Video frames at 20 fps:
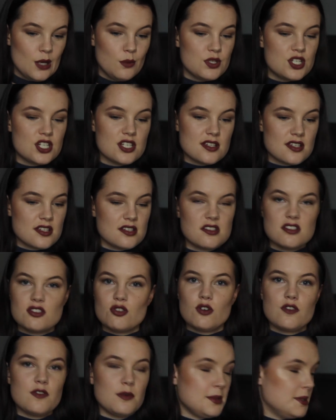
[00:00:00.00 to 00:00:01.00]
which is
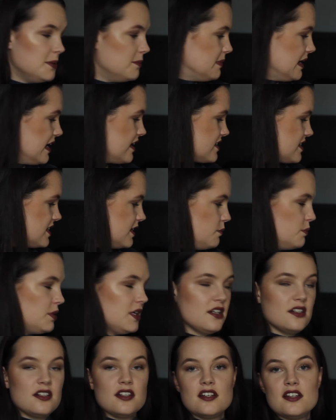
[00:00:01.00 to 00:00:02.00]
sort of a bit embarrassing,
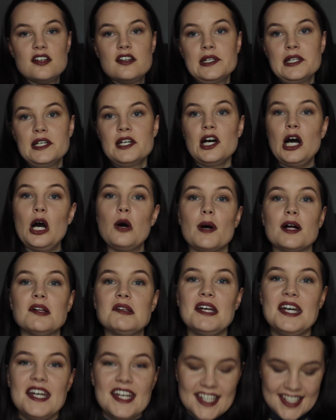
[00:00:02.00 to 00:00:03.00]
but oh
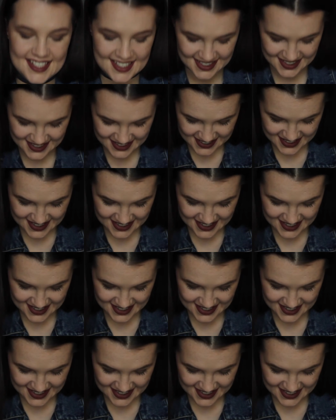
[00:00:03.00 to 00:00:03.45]
well.